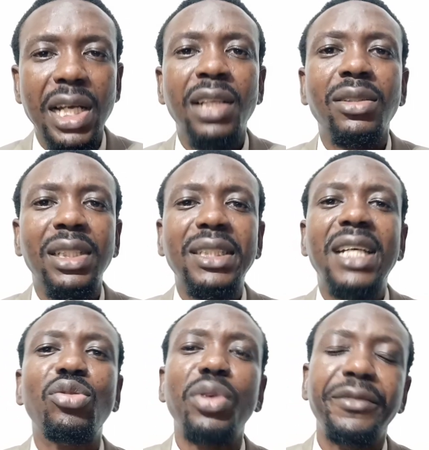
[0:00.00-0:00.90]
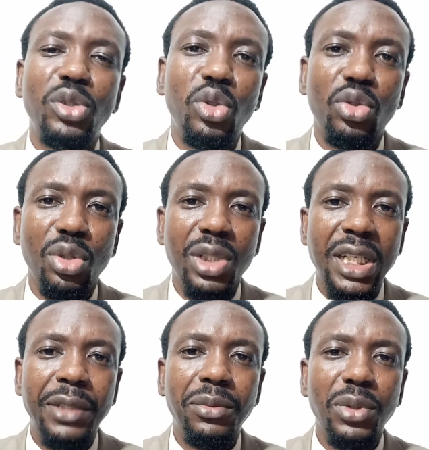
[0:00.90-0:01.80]
and the title of the
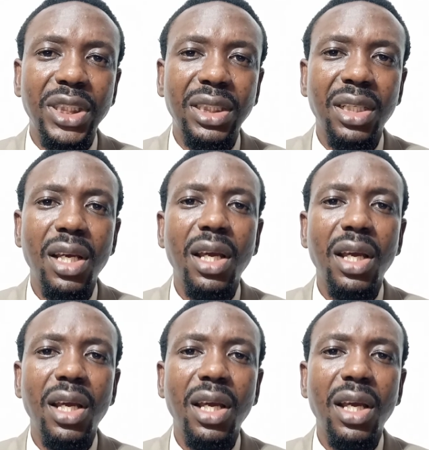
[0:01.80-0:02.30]
tutorial was